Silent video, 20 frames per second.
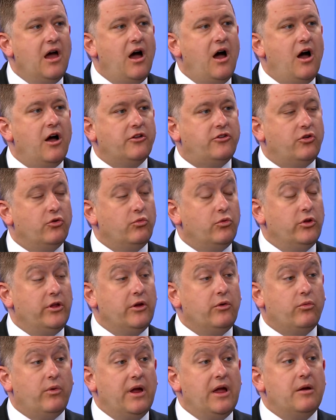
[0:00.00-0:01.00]
uh, to
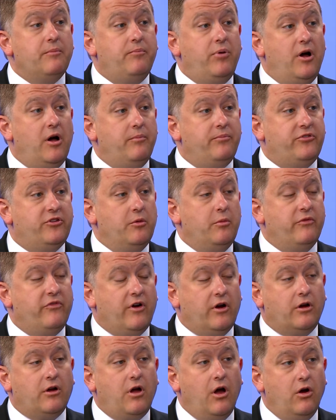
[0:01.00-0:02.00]
really ramp ramp up some of
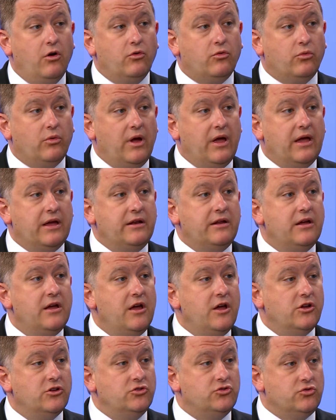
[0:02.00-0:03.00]
our code red
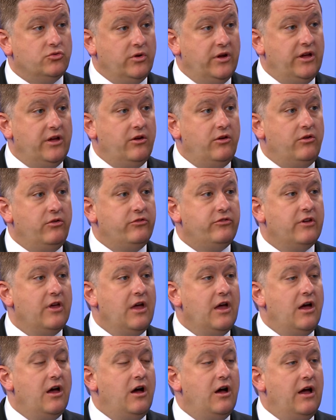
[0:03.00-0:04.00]
drills
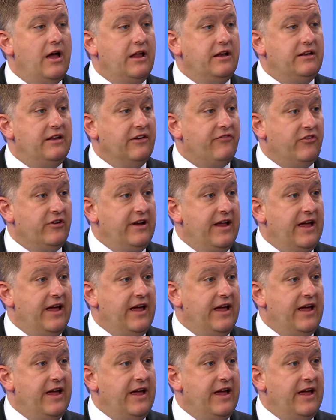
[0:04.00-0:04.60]
uh, and different